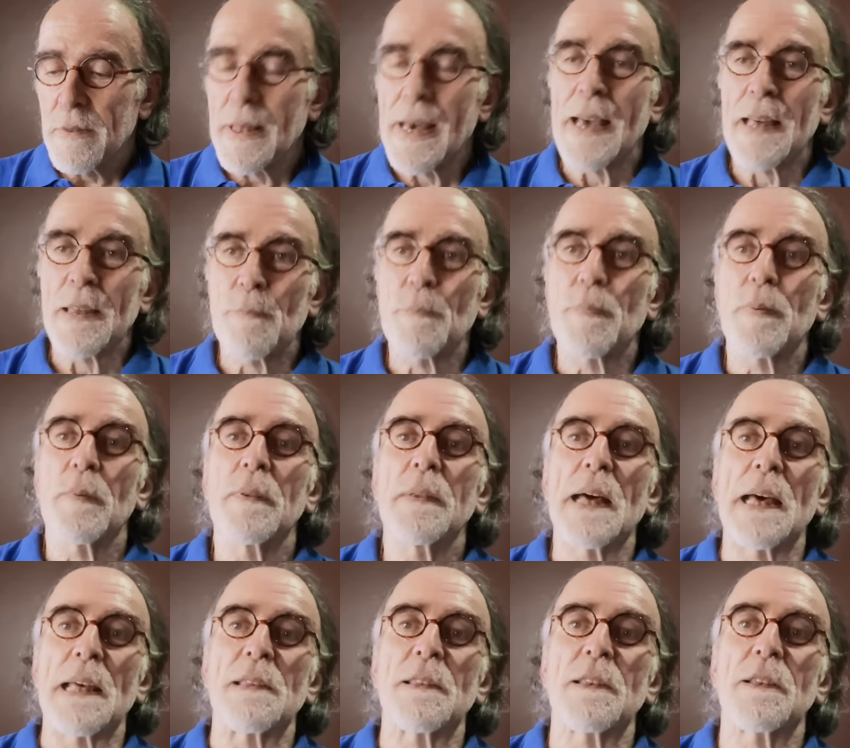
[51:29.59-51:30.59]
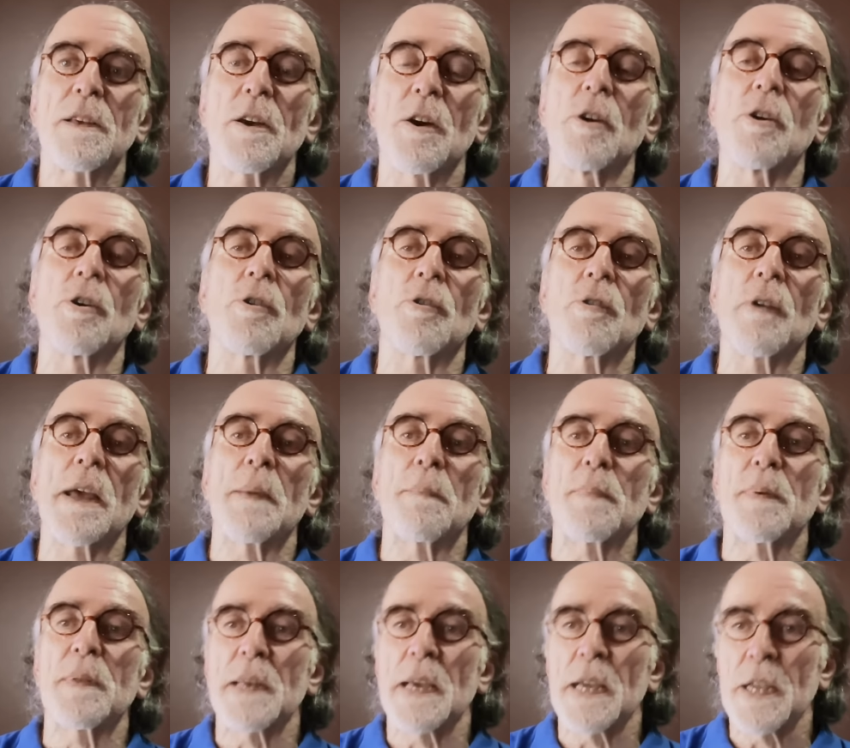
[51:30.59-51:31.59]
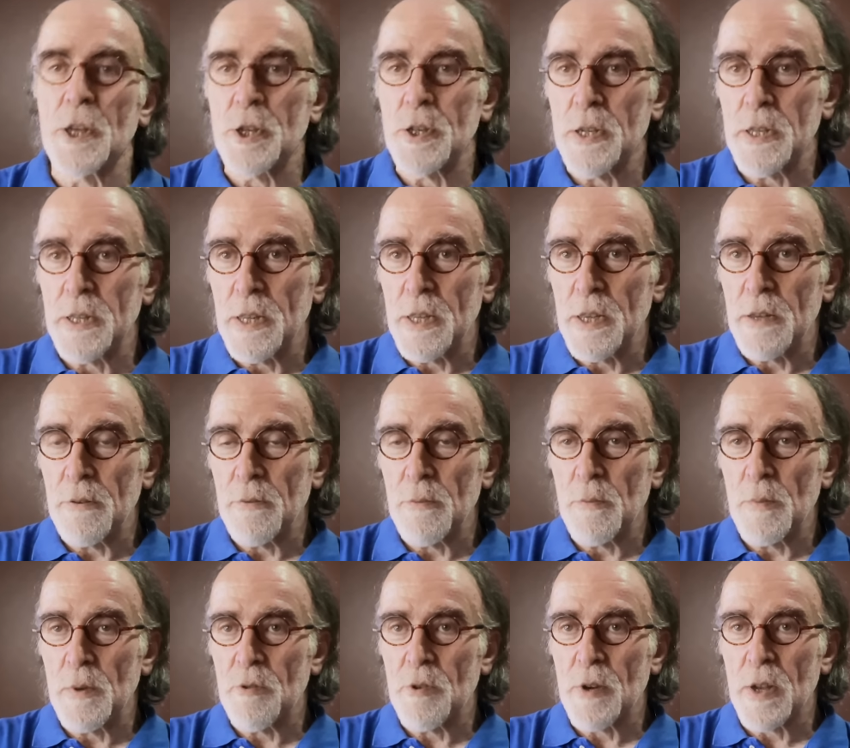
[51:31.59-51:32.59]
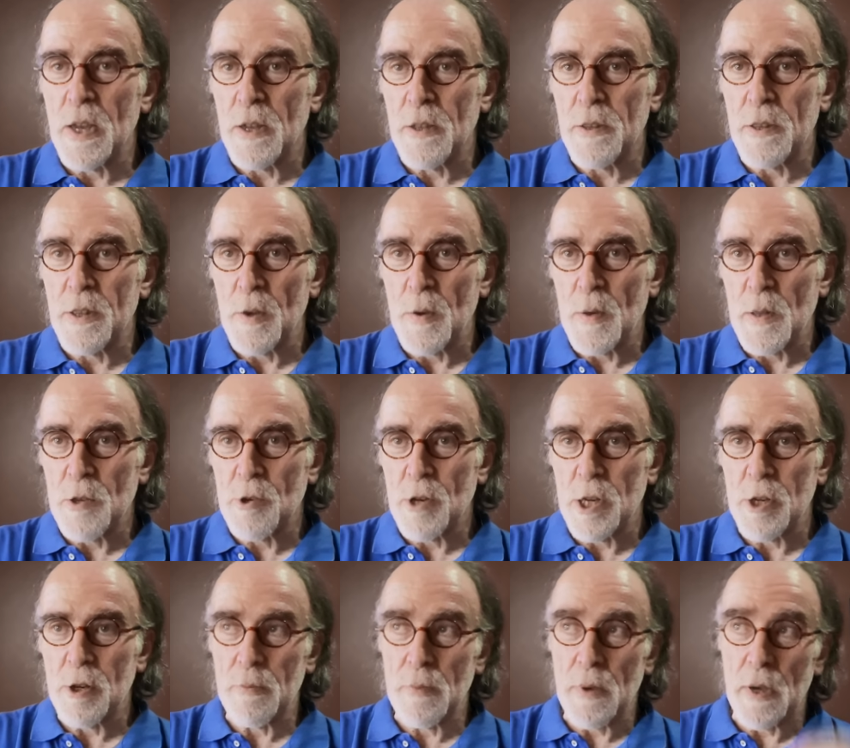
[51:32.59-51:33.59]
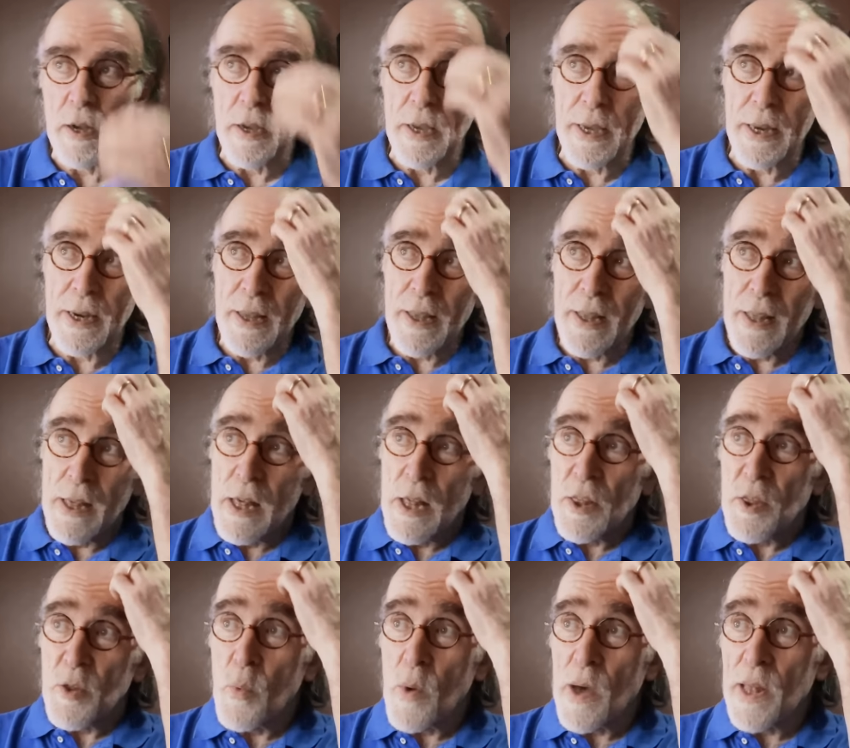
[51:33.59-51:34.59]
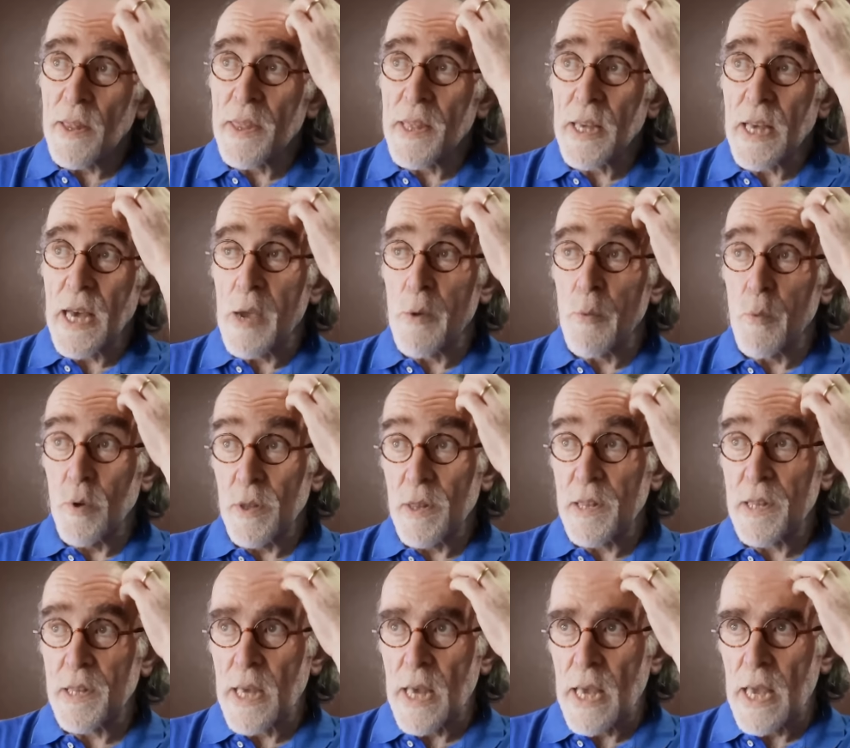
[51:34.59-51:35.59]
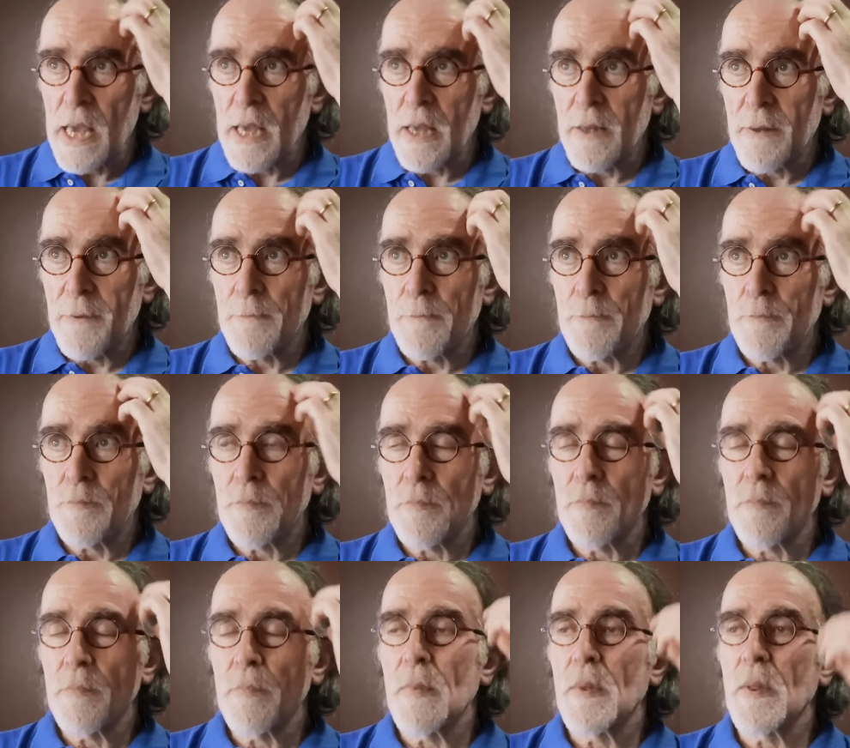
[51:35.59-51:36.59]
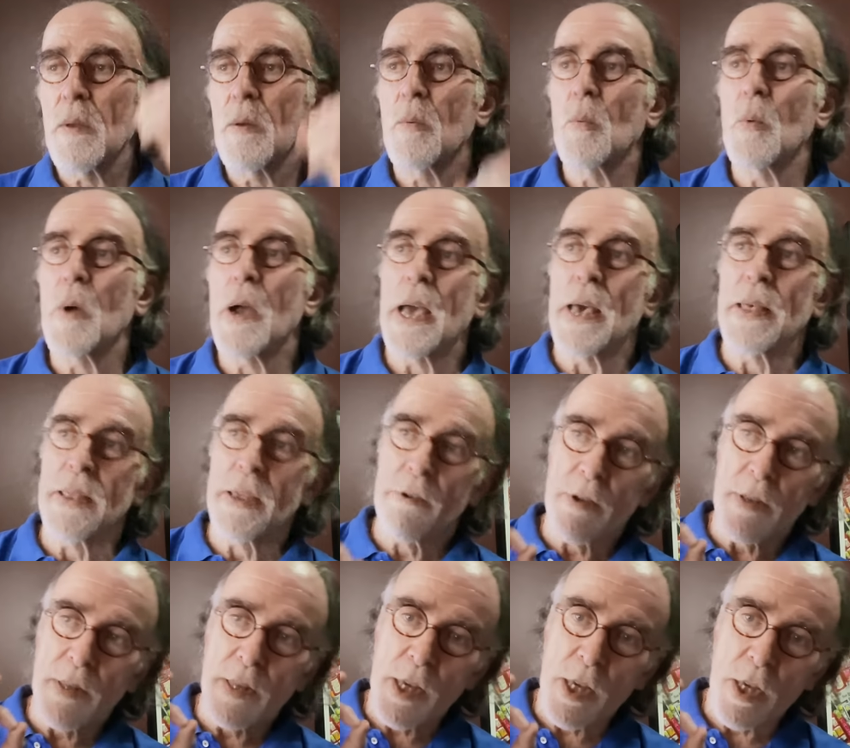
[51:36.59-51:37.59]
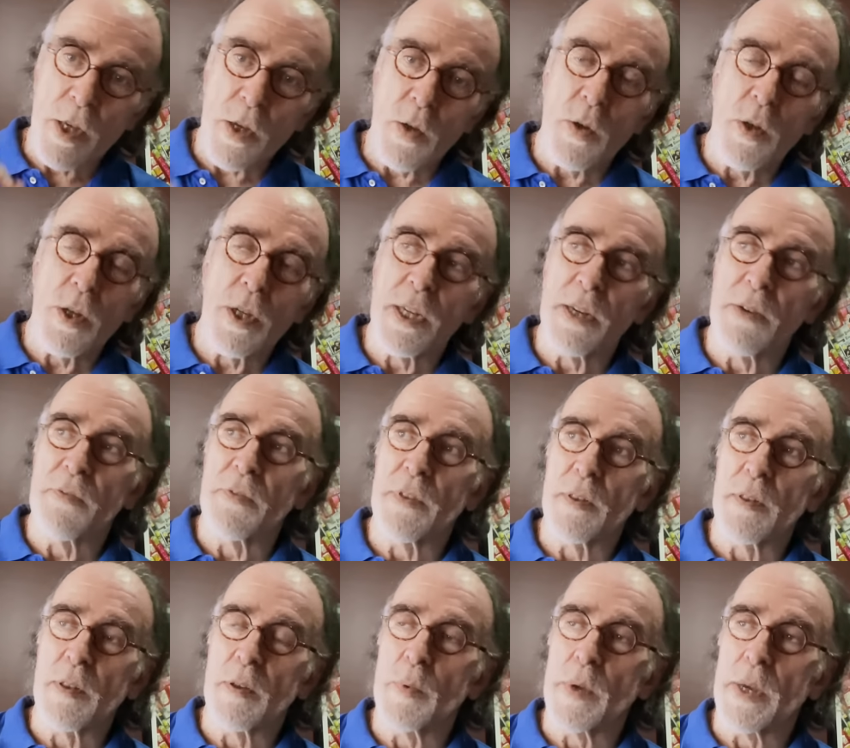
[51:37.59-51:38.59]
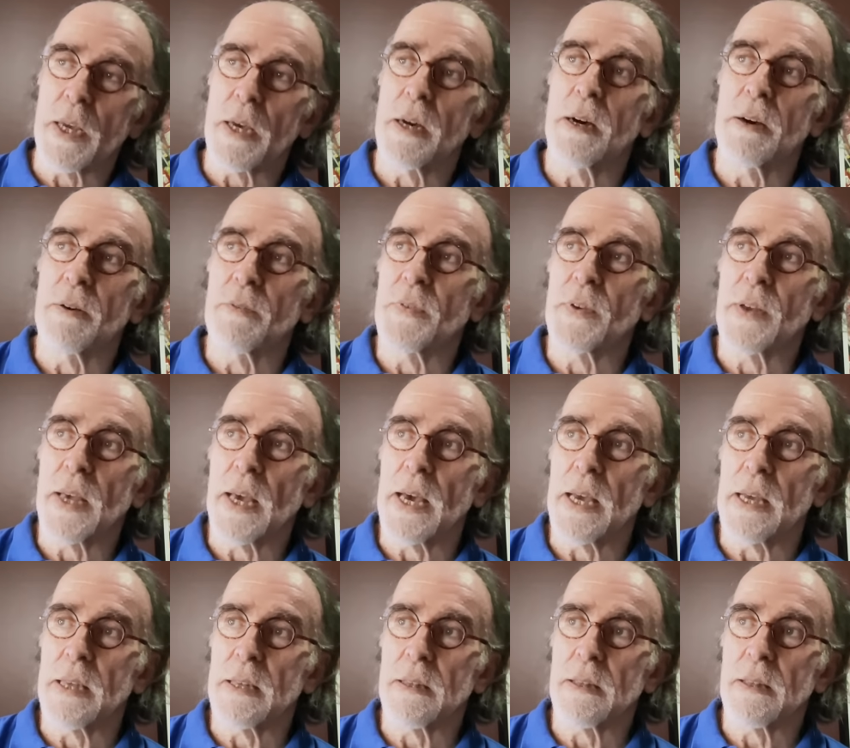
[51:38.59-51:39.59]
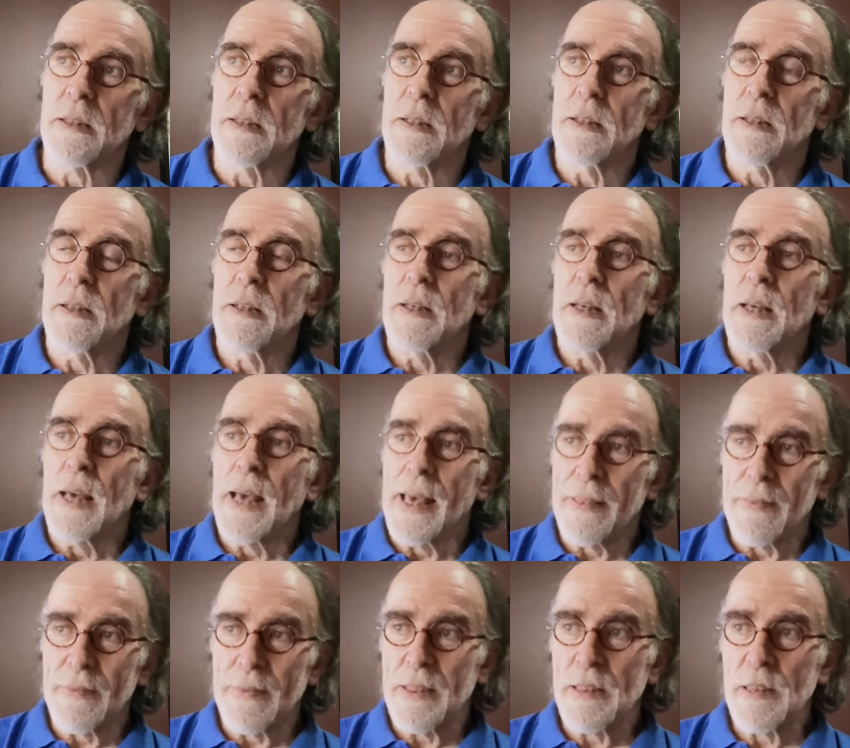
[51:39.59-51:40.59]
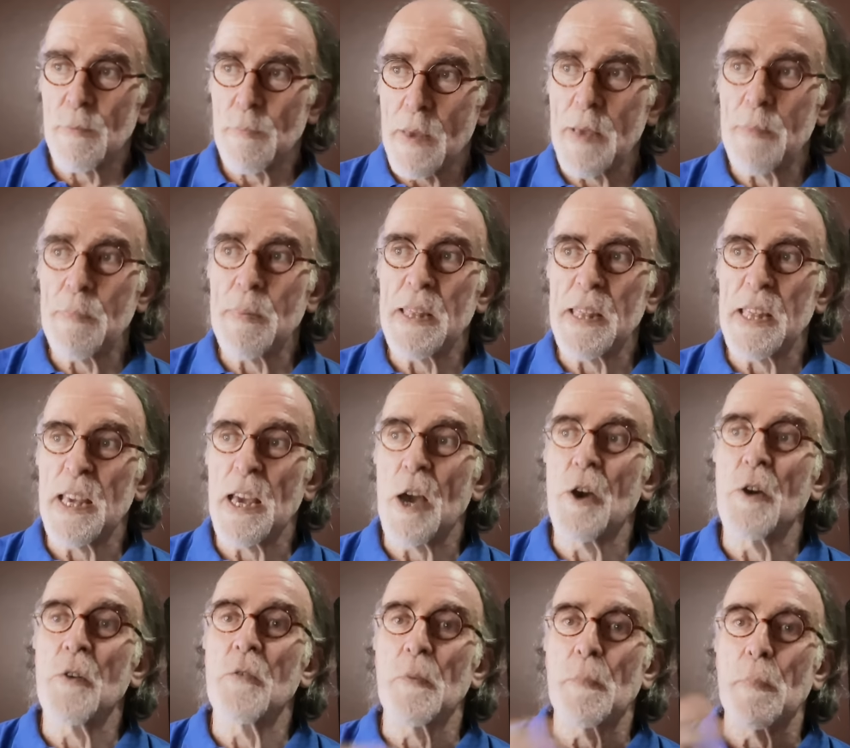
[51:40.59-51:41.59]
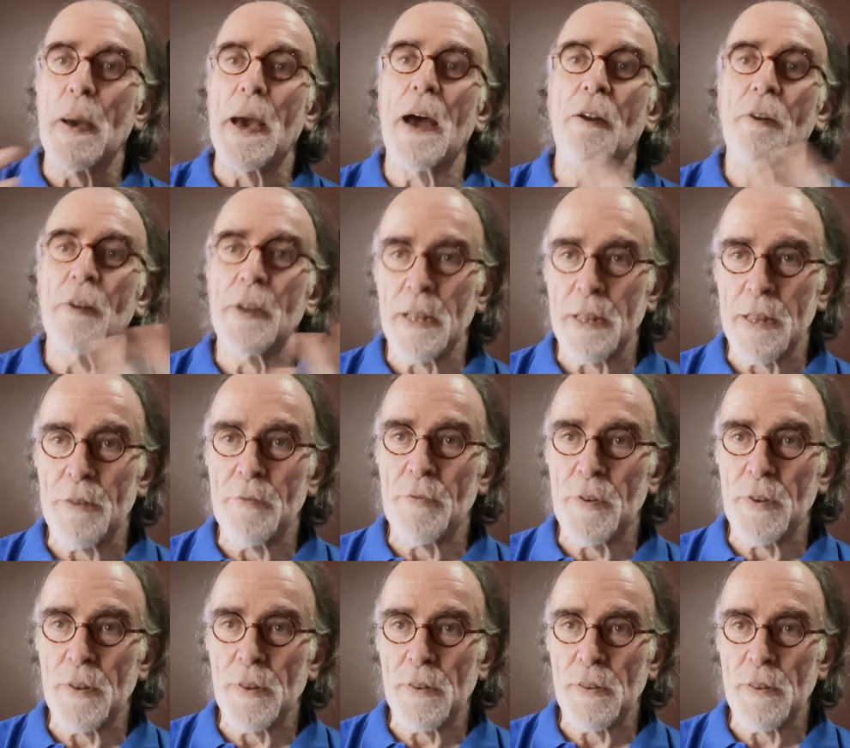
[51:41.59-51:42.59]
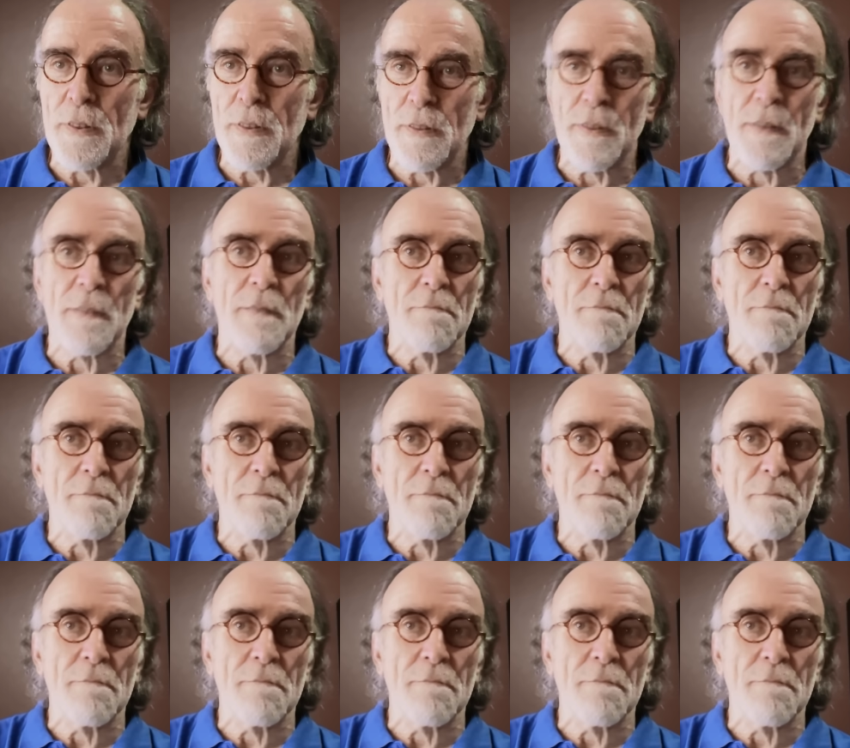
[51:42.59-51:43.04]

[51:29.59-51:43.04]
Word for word: that's that's got great potential in the, with regard to the U.S. Treasury market. The one thing I would say, where there is a huge difference that we can't forget, and this may be the overpowering difference,